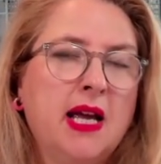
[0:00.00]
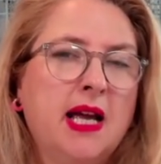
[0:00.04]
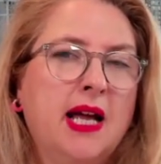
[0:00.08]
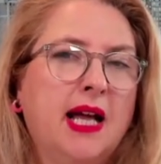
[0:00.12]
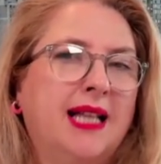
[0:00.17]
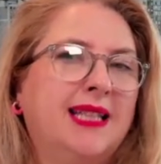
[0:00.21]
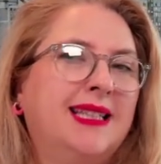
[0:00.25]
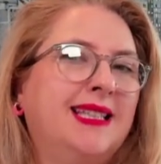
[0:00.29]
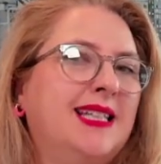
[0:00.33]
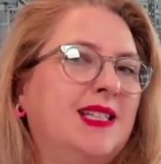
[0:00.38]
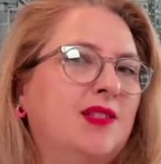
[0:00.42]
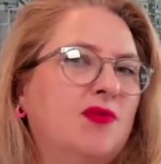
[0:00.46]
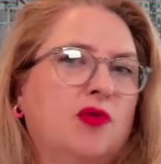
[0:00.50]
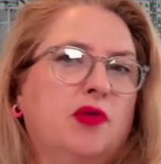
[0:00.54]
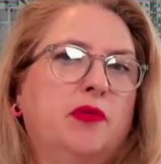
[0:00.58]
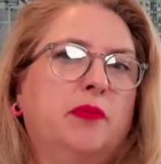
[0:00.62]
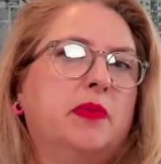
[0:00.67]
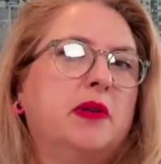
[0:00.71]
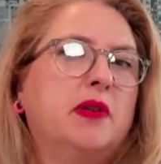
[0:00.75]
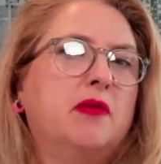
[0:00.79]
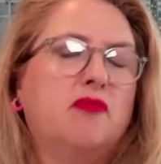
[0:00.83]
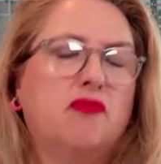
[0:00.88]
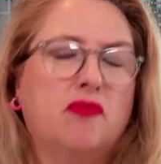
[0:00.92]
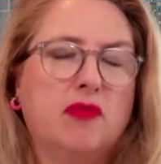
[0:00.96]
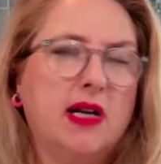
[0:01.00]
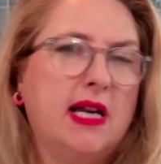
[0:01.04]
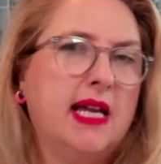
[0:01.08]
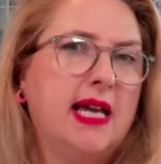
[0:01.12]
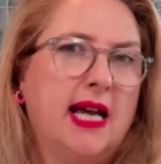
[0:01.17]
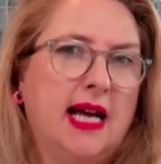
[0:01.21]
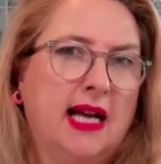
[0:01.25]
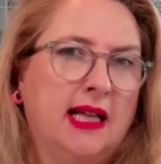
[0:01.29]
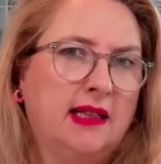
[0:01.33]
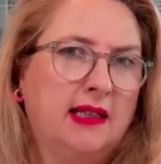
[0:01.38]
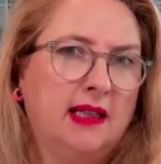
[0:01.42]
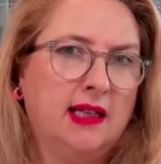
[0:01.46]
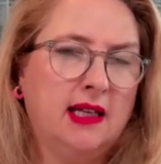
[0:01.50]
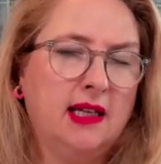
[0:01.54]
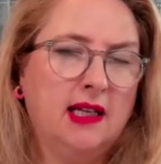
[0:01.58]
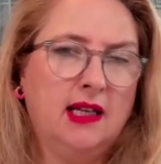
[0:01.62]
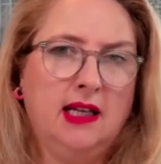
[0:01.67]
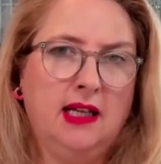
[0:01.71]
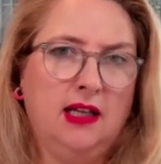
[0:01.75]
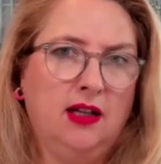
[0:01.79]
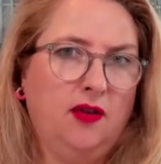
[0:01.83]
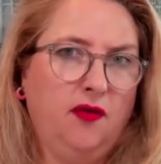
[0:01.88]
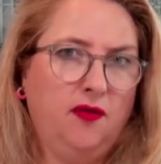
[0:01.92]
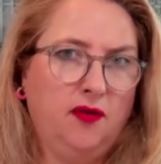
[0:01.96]
And this will be really handy
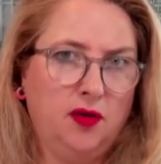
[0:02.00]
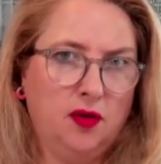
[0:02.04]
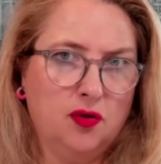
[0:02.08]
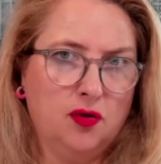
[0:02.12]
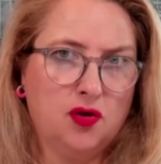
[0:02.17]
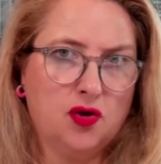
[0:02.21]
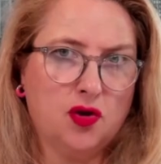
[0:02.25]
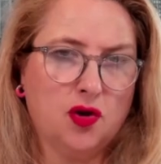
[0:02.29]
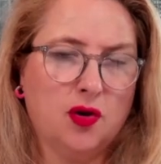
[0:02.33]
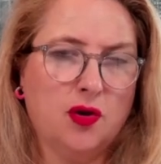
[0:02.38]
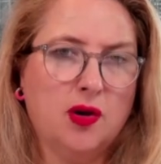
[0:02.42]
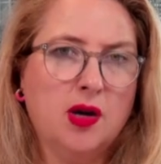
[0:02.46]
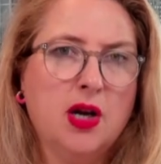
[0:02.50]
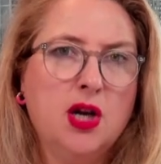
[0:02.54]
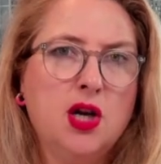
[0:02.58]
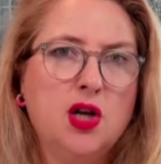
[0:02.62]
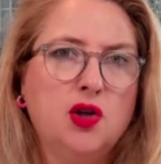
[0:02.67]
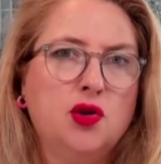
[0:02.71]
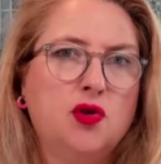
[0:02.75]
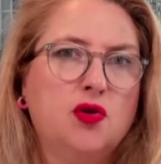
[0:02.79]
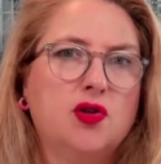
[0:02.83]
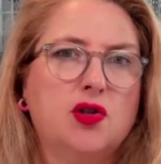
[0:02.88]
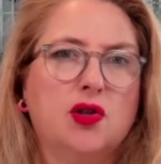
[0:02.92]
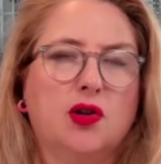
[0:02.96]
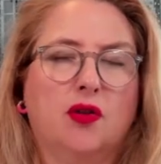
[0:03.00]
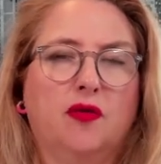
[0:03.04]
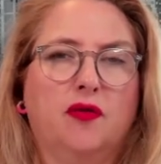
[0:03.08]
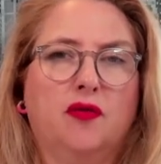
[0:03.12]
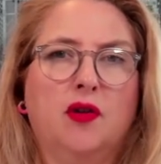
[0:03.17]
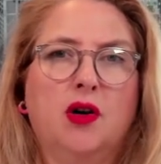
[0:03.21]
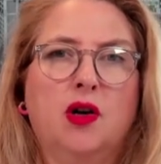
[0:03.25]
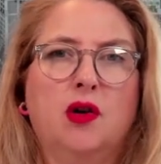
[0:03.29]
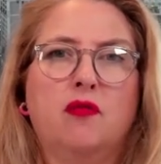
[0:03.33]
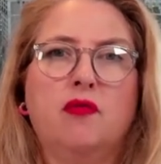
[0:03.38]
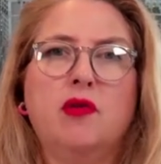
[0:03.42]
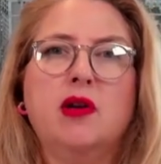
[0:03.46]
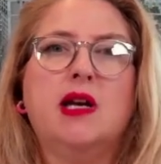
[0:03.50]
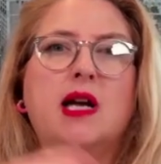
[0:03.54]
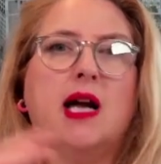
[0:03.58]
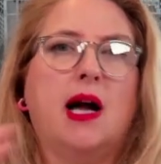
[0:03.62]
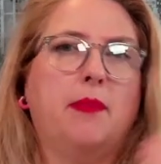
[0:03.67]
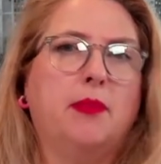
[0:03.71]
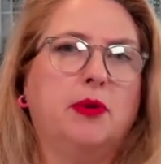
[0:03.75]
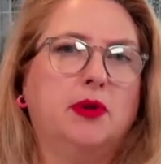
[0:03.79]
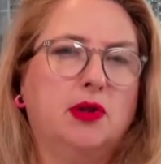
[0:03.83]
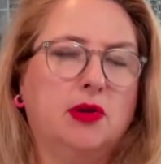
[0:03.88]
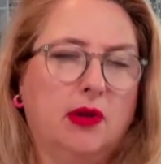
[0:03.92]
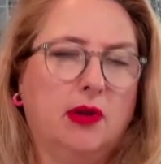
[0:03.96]
in the future to sort of
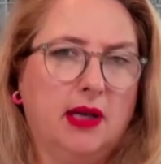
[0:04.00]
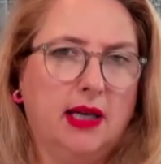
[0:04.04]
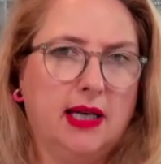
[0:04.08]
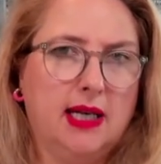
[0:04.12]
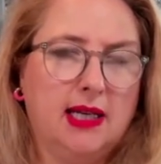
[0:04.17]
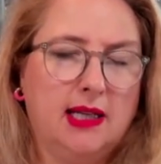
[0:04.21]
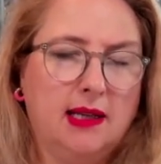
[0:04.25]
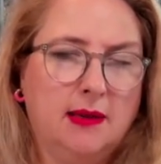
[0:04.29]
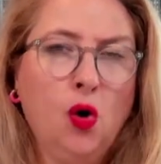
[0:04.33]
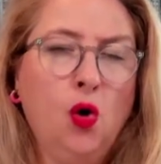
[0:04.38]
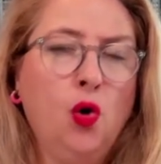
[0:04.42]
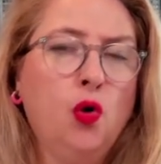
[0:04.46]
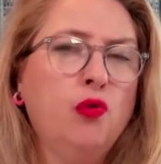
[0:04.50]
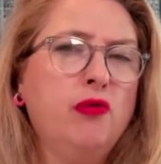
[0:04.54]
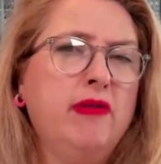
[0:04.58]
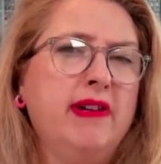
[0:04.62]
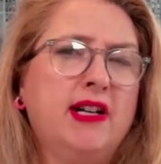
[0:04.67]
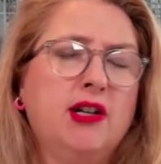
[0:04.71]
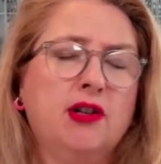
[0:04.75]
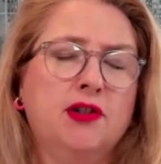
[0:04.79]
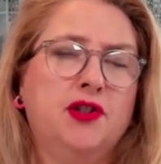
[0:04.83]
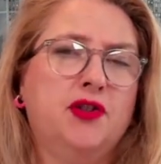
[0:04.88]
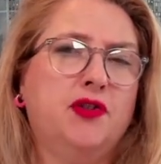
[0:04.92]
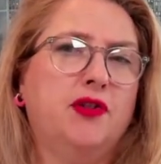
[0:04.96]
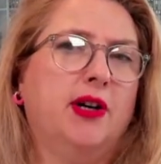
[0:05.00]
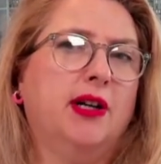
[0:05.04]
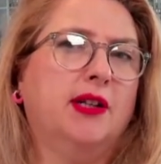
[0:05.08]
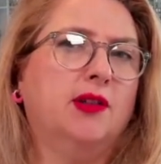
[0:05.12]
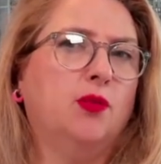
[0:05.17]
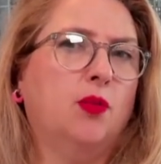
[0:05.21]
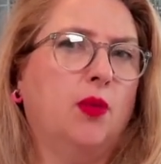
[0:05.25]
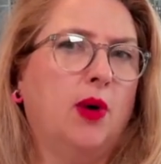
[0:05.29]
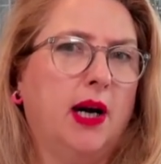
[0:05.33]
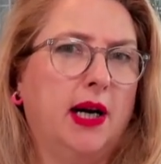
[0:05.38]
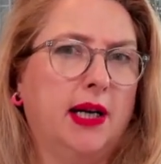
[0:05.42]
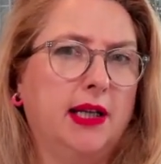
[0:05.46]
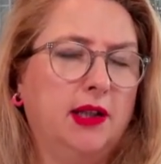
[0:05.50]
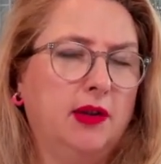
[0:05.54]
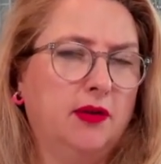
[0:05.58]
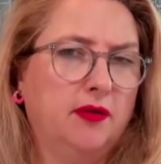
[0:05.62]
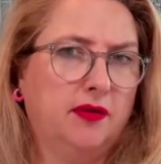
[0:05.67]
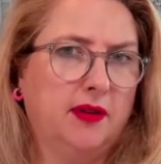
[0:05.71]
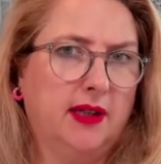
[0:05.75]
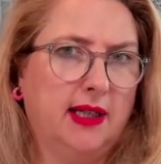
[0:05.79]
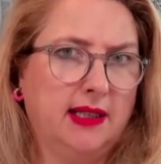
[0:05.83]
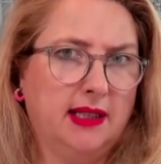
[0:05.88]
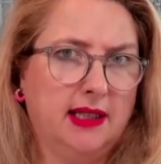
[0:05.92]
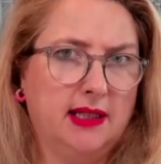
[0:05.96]
recapitulate or reconstruct why you've
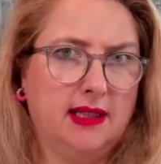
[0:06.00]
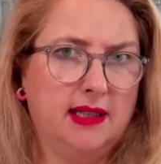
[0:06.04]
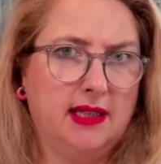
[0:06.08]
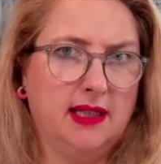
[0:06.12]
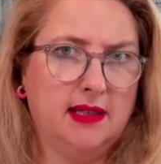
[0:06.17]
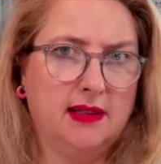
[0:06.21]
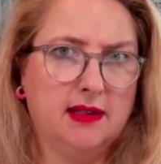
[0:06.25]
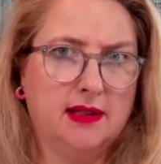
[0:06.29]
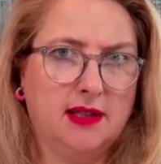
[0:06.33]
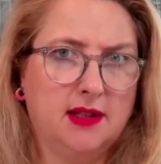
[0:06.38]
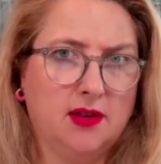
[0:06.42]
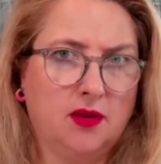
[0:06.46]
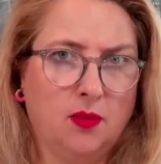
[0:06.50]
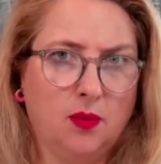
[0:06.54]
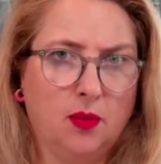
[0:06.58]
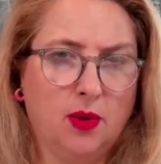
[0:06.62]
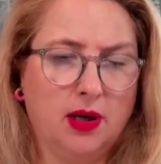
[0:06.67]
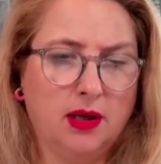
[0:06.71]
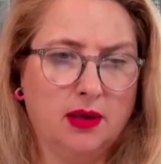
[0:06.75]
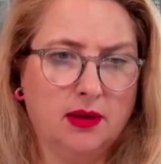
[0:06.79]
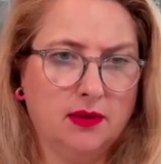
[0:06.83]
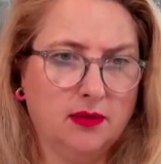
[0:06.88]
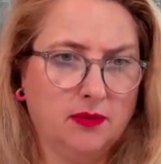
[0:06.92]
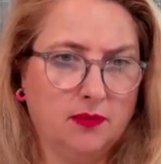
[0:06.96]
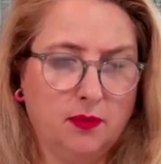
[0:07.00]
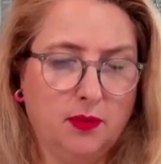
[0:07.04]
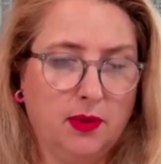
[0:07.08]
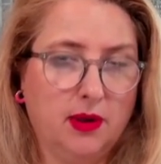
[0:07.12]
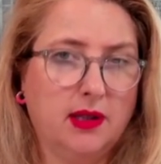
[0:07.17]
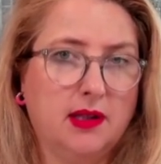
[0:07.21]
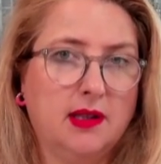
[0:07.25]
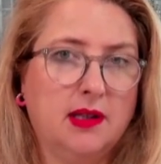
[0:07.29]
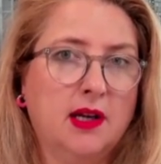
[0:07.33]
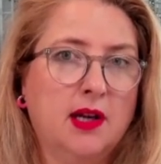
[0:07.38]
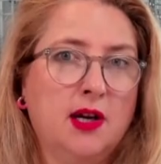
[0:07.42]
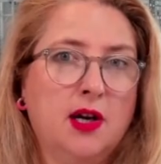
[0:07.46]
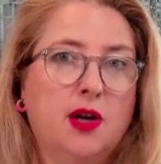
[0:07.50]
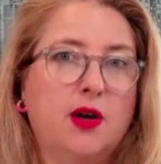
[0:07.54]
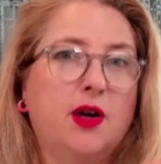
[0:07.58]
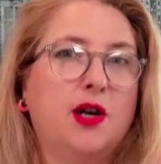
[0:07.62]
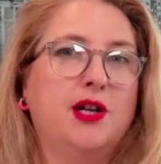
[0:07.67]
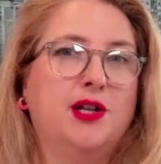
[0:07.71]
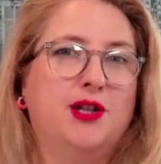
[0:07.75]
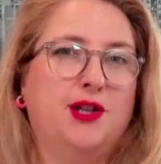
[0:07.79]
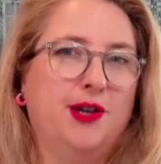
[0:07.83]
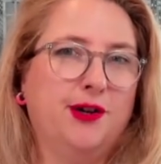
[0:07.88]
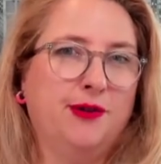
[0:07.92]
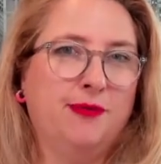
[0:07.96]
landed somewhere with a
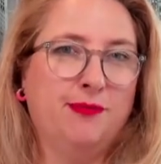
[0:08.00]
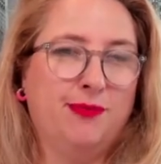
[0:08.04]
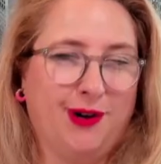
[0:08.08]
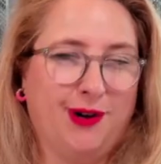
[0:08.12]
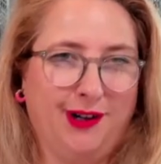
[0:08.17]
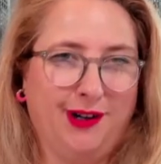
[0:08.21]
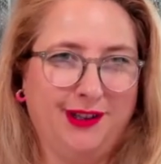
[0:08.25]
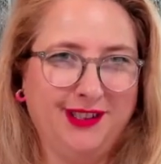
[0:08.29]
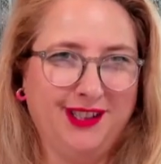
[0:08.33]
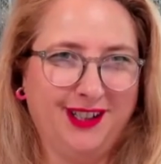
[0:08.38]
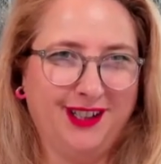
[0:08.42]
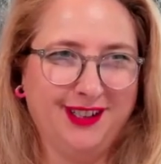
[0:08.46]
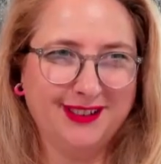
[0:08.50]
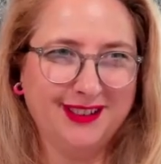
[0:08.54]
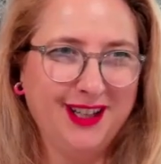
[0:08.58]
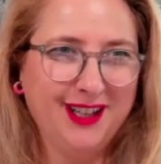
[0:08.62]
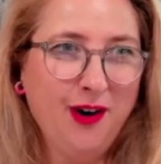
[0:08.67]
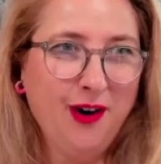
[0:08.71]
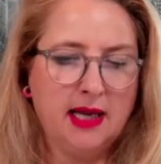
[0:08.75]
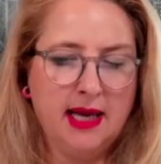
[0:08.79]
certain product.